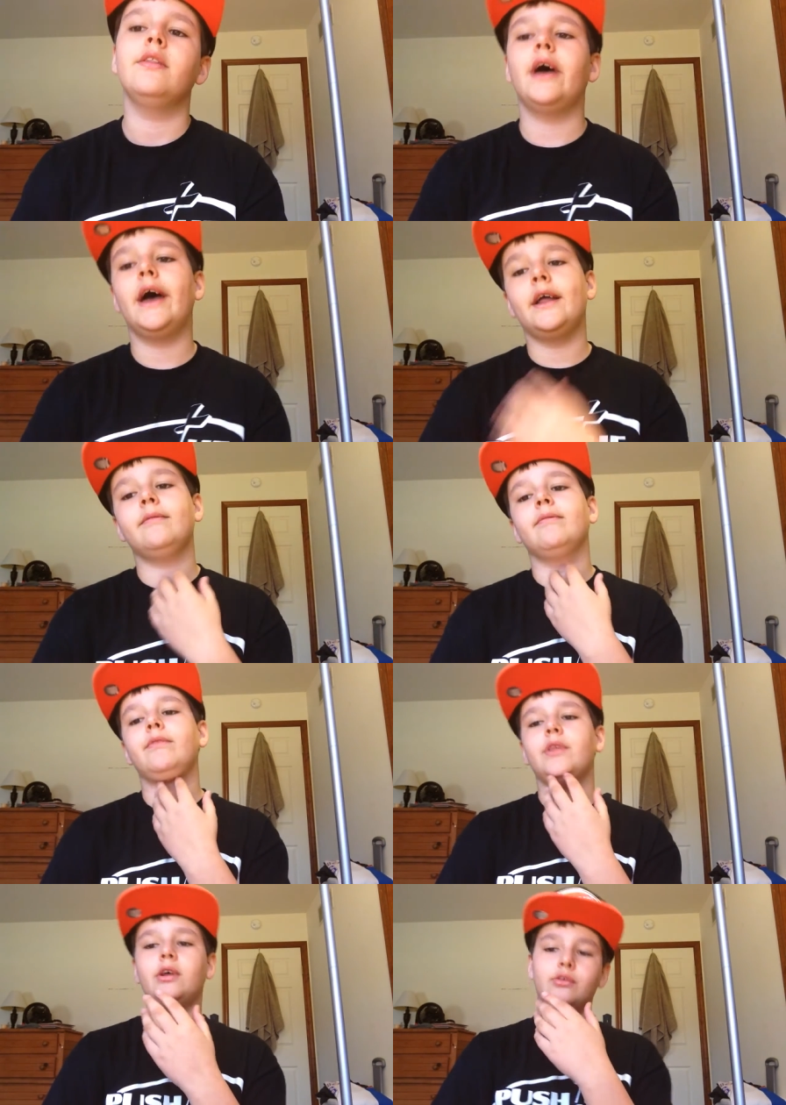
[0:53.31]
That
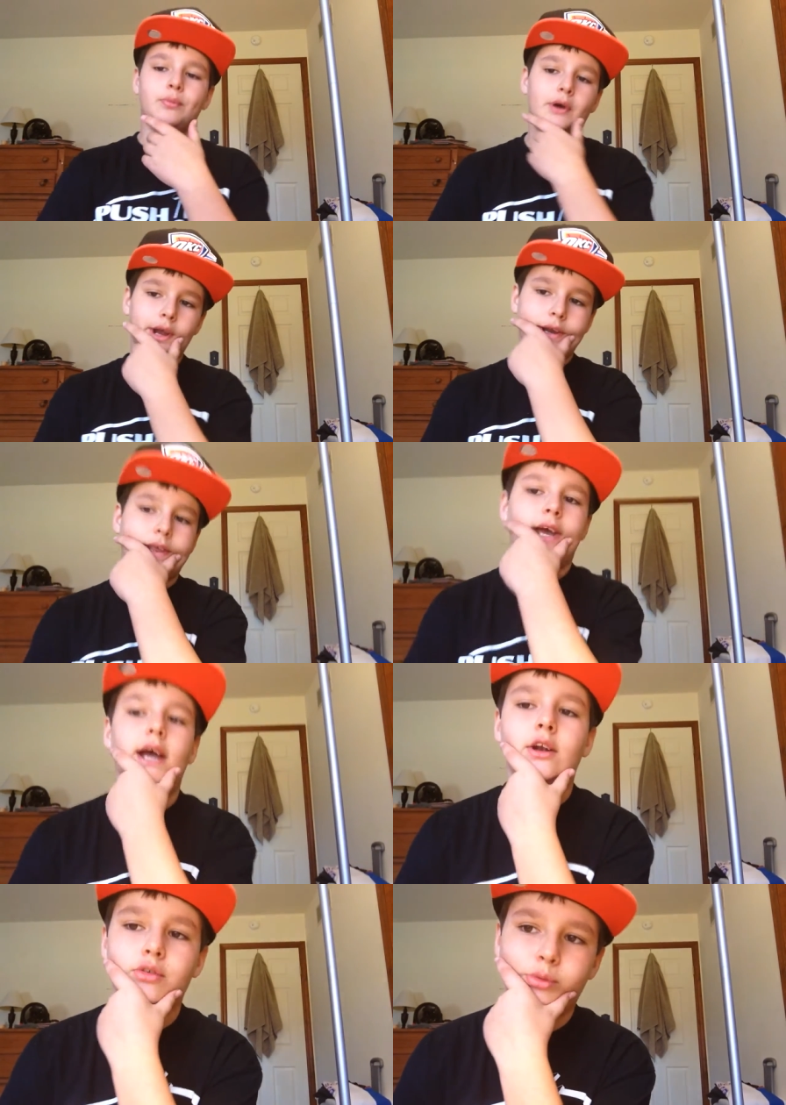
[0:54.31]
Dez Bryant
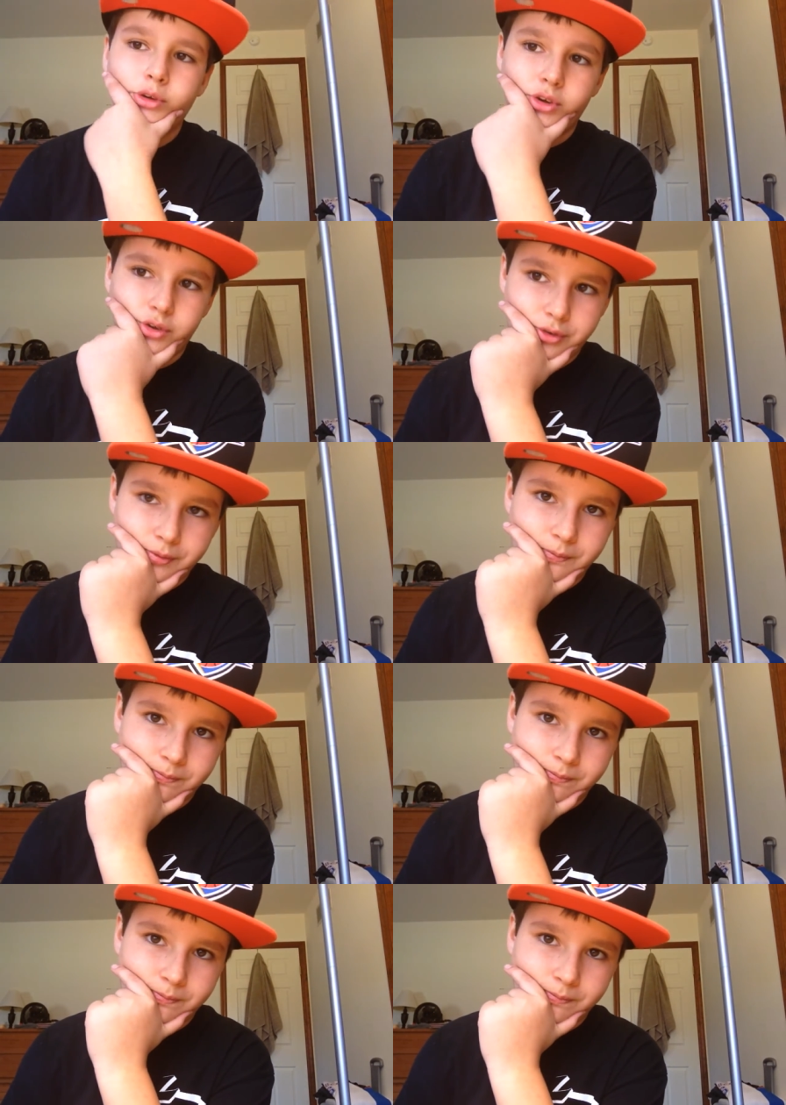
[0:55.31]
catch was,